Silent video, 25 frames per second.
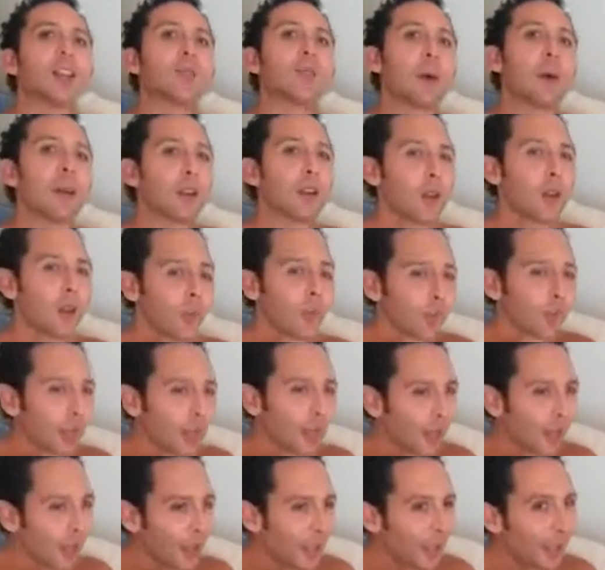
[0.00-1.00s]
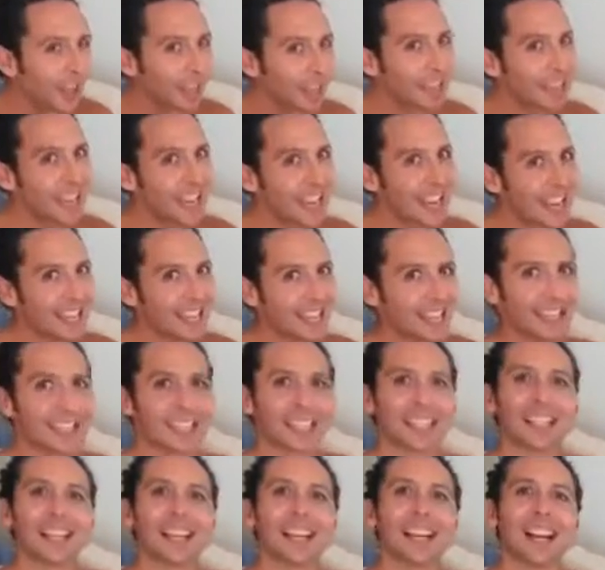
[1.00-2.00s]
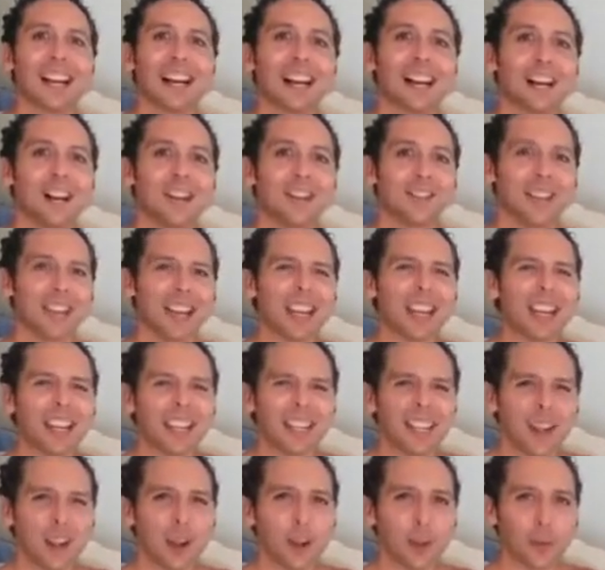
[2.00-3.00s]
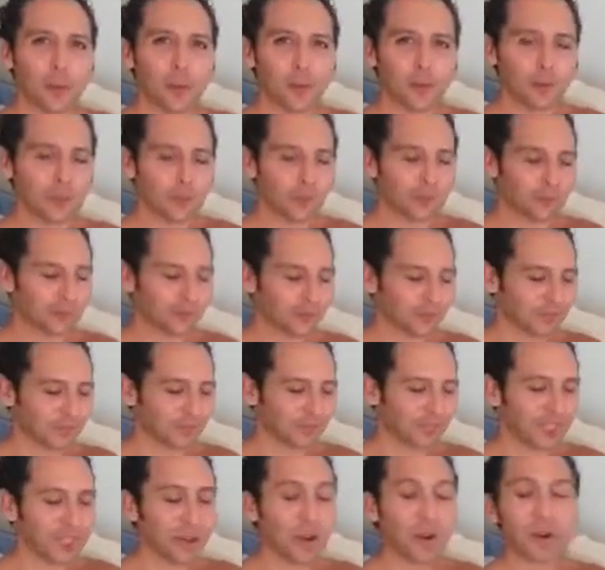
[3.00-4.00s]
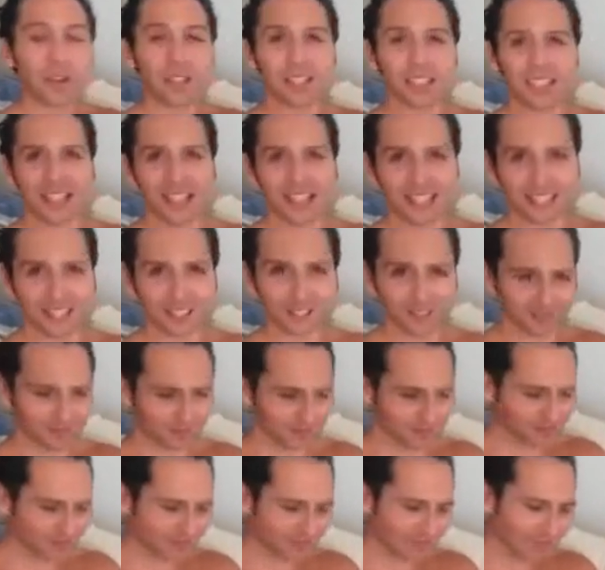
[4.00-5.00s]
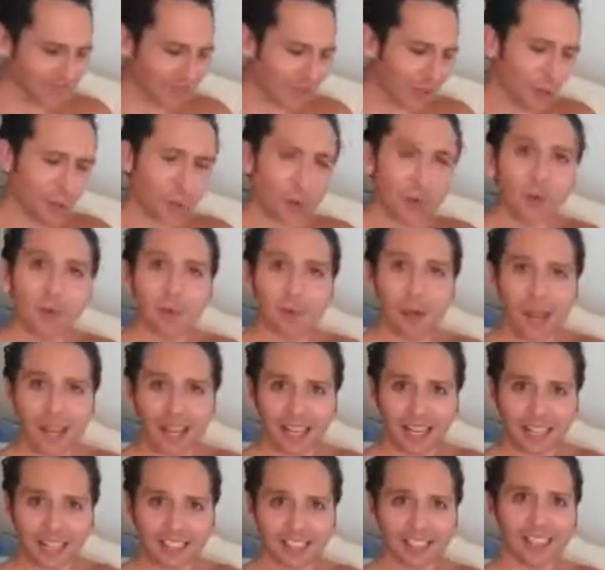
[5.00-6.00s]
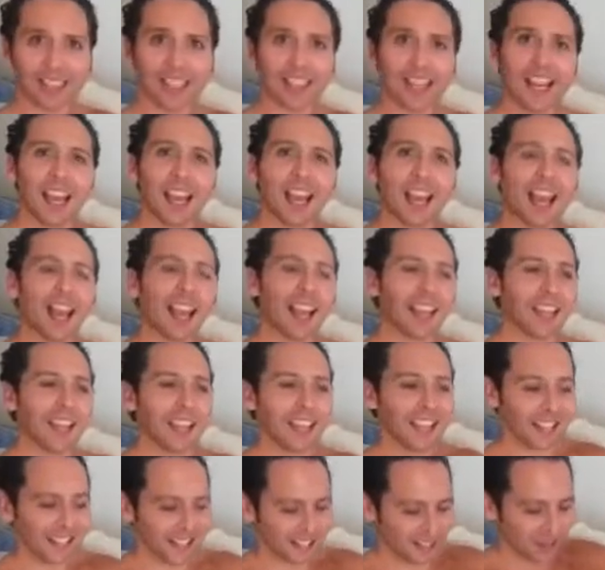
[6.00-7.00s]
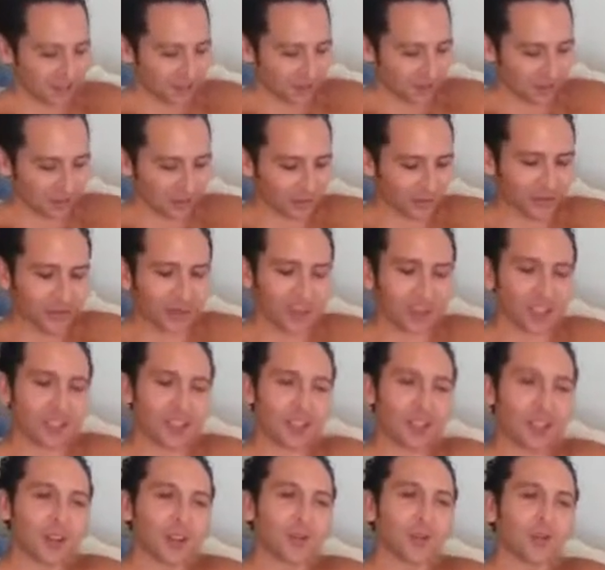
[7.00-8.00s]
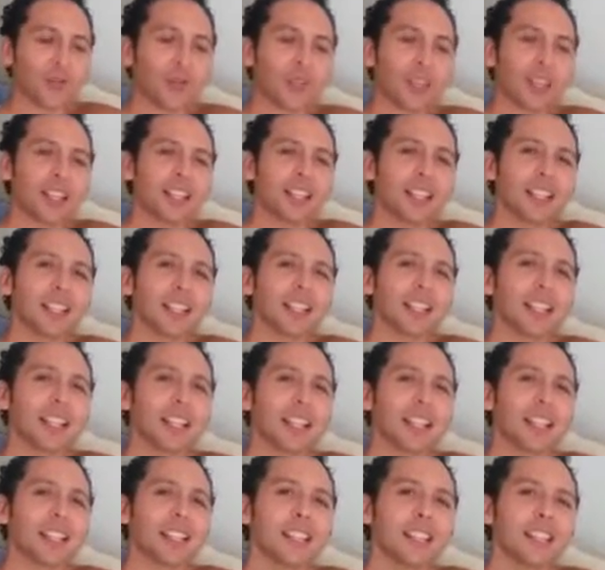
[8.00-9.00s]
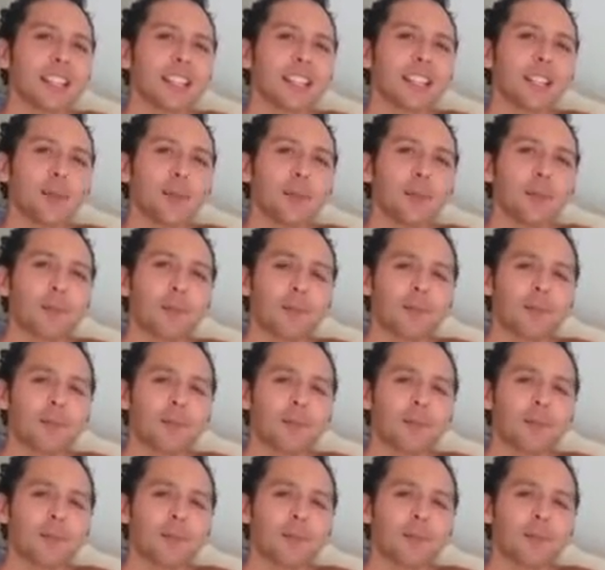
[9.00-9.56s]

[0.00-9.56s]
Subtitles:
but not the intense and, you know, contact or impact. And then it's sort of, you can feel it just in the